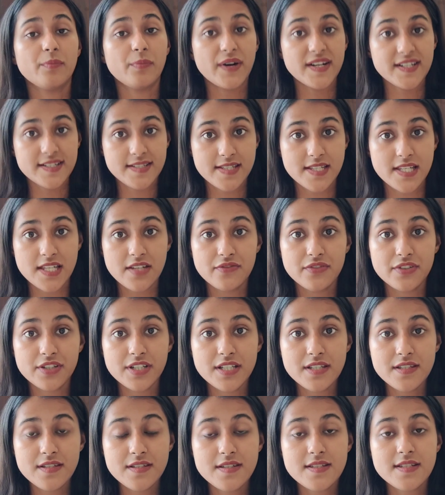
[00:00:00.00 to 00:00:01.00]

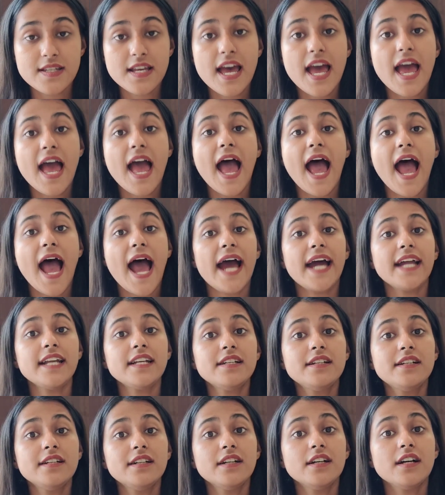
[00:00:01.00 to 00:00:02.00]
perseverance,
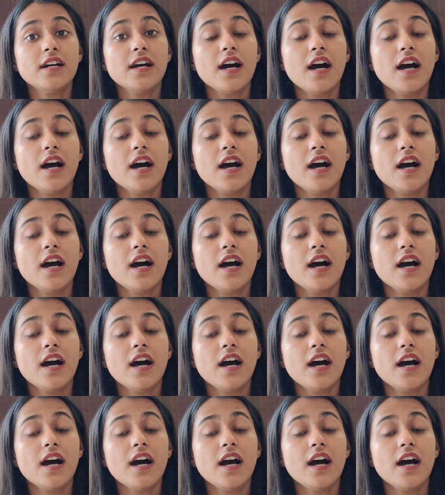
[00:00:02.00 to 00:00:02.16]
and